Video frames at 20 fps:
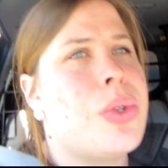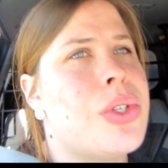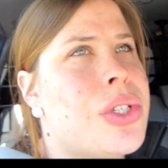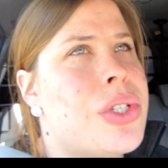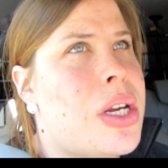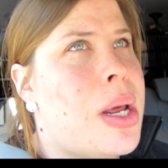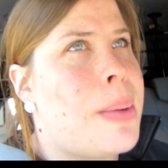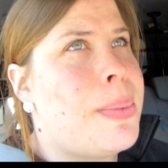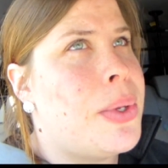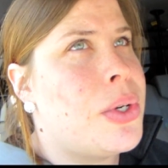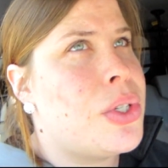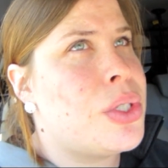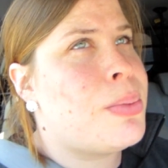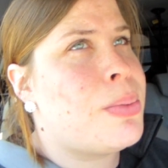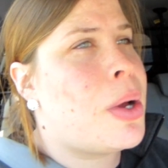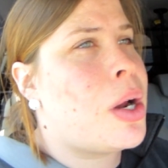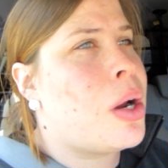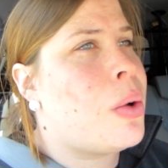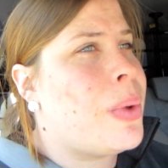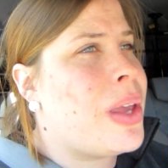We'll stop there
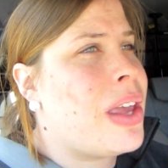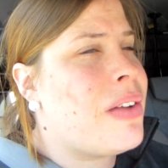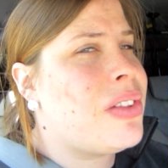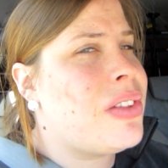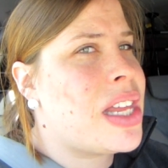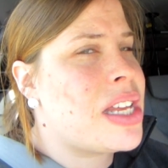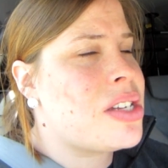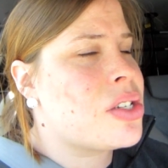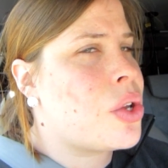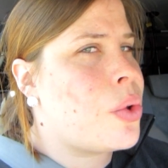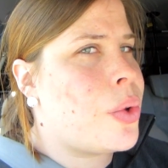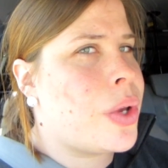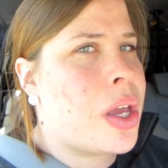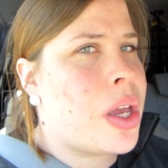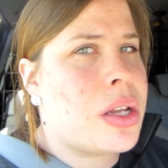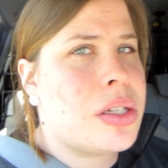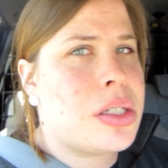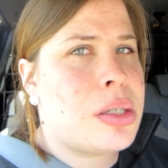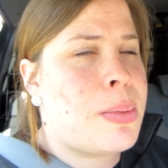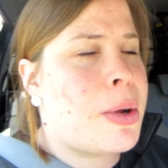tomorrow. Third of we have all, less going on